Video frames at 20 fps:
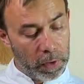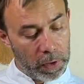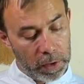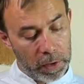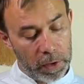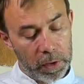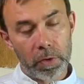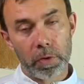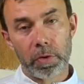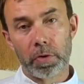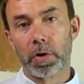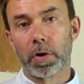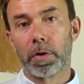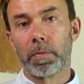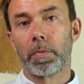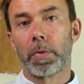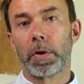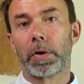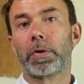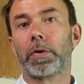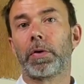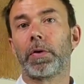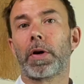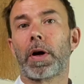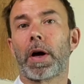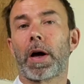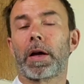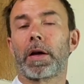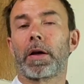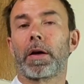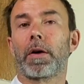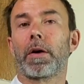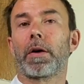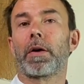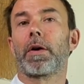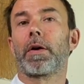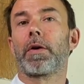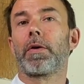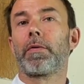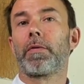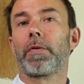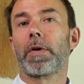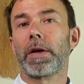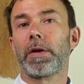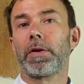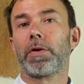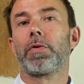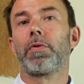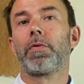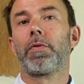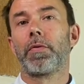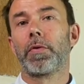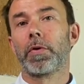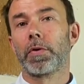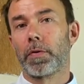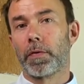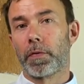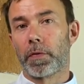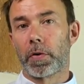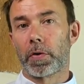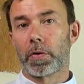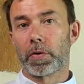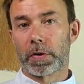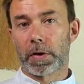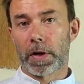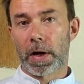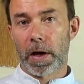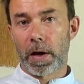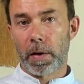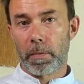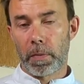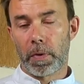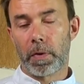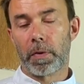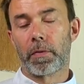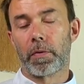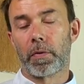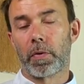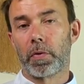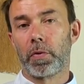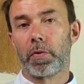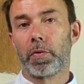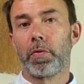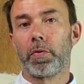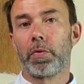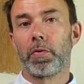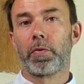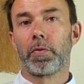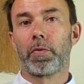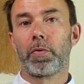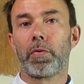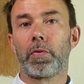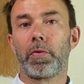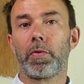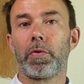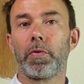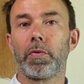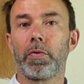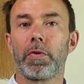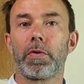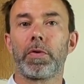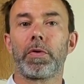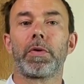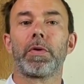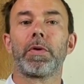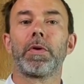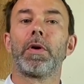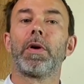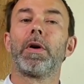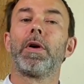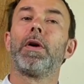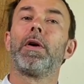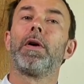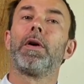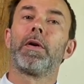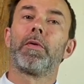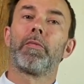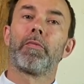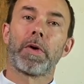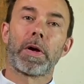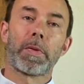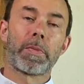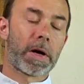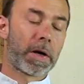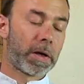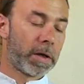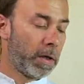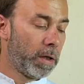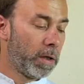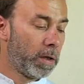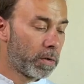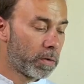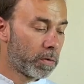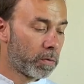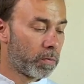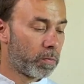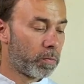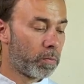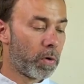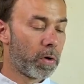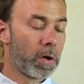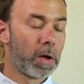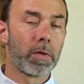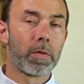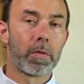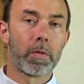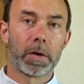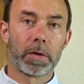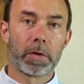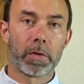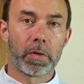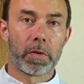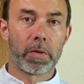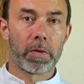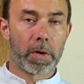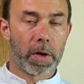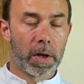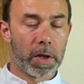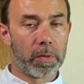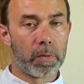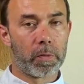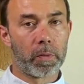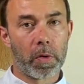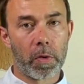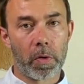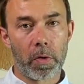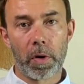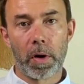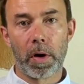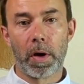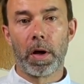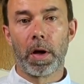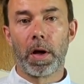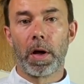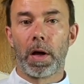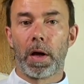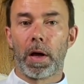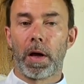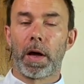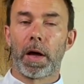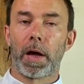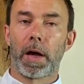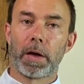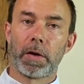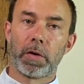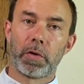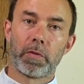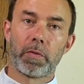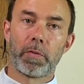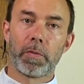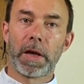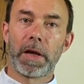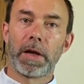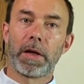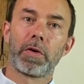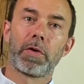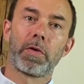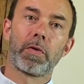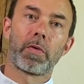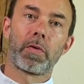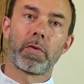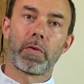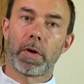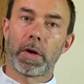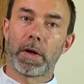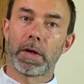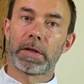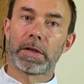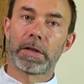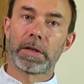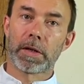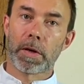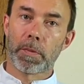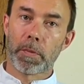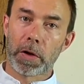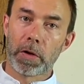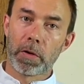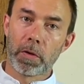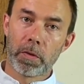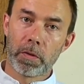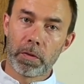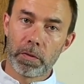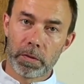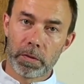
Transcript: in induction, but I advise you for the first time for you to use bain-marie, so boiling water and a bowl, and to make your sabayone.